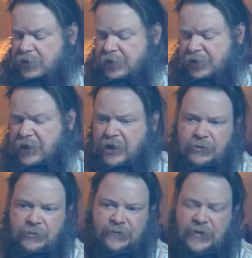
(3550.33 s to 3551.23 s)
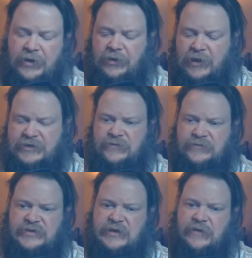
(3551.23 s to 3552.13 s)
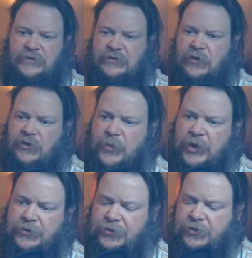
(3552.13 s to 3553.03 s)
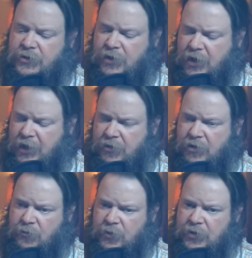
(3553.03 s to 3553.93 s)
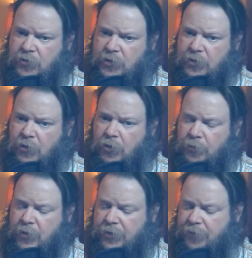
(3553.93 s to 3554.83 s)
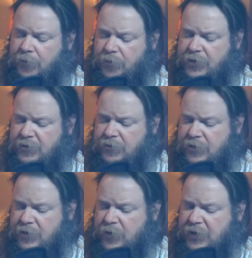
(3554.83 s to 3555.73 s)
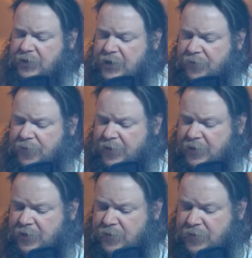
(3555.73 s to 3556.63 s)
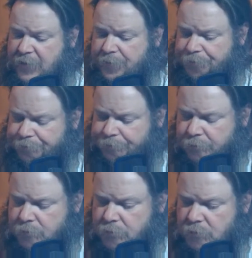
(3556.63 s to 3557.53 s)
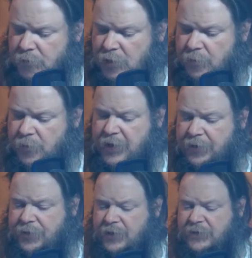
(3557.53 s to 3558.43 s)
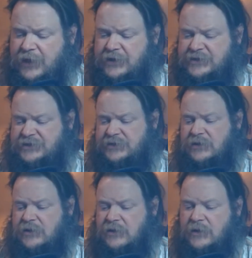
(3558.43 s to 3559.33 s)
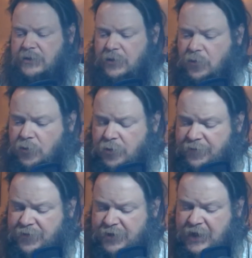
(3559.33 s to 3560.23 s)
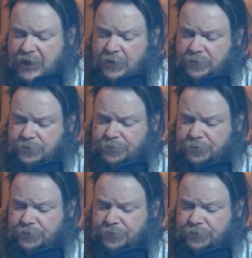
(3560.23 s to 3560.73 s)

If we find lots of stuff to talk about, and we don't get all the way through, then we definitely can do that. But I think that is the order of the day.